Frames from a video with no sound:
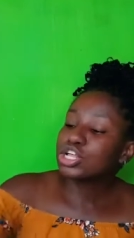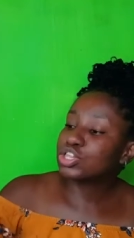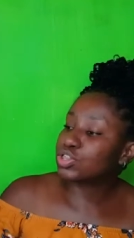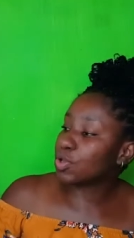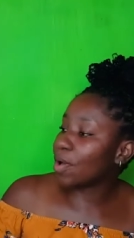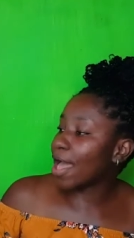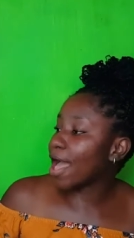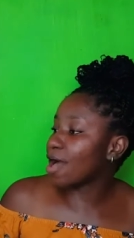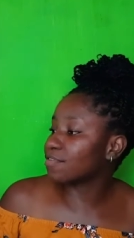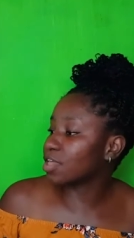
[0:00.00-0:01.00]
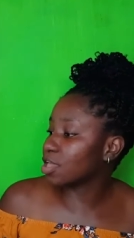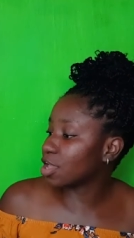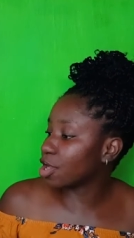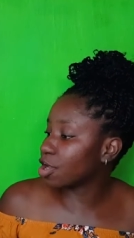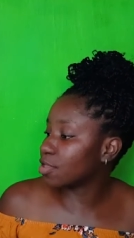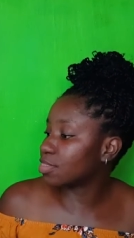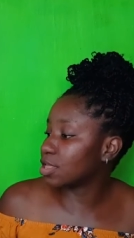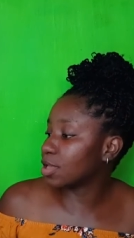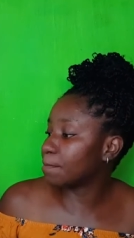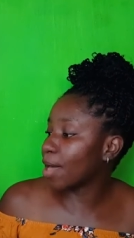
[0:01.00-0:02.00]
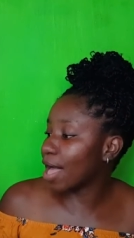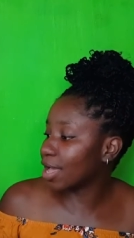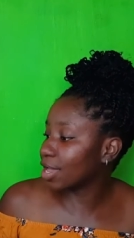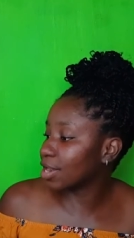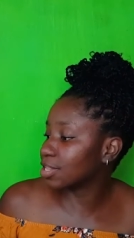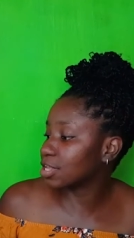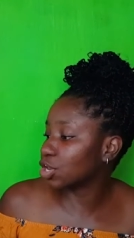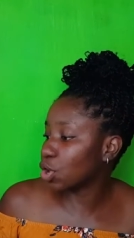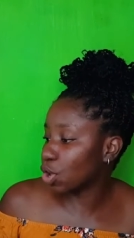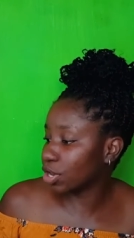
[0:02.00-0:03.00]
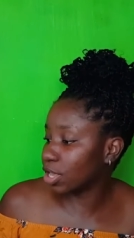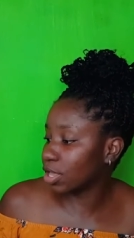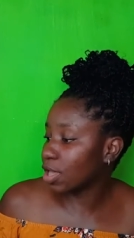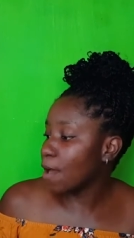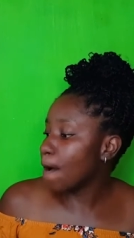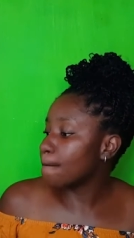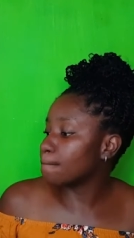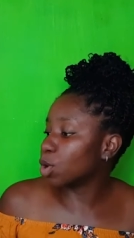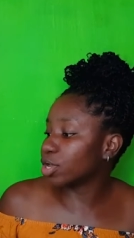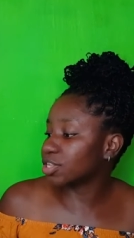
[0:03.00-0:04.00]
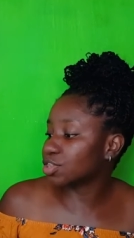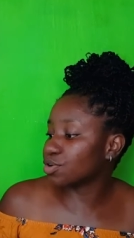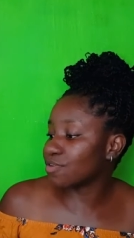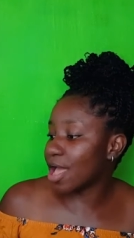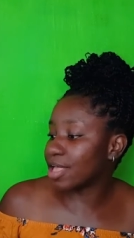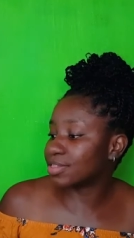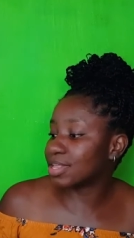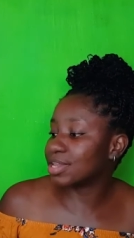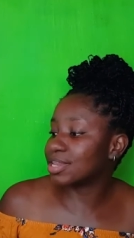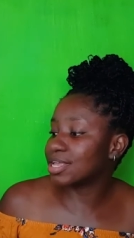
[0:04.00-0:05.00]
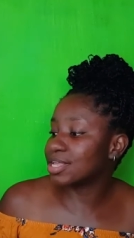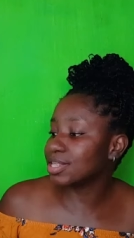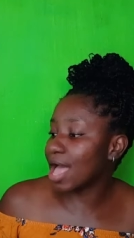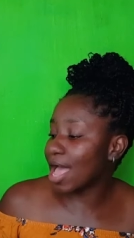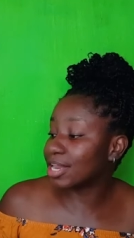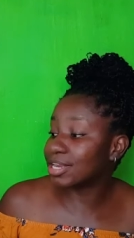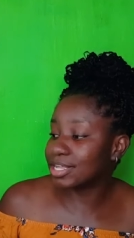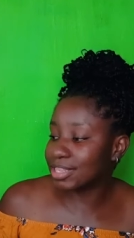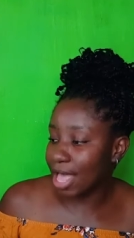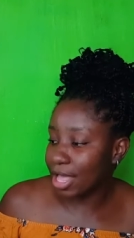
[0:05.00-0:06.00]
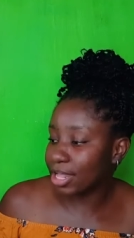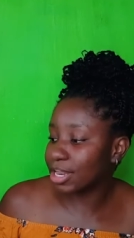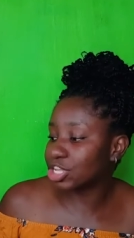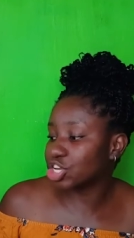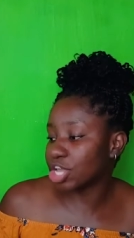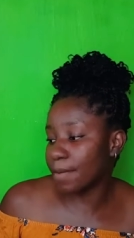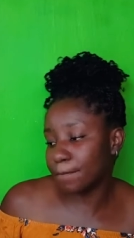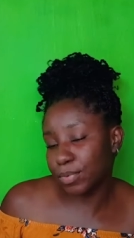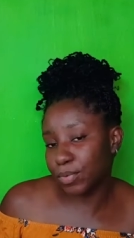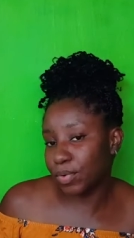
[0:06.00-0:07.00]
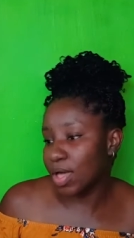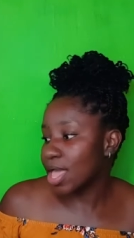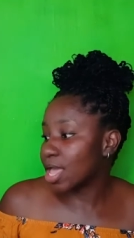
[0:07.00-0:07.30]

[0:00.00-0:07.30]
So I have here the Panganut and Honey moisturizing and detangling shampoo.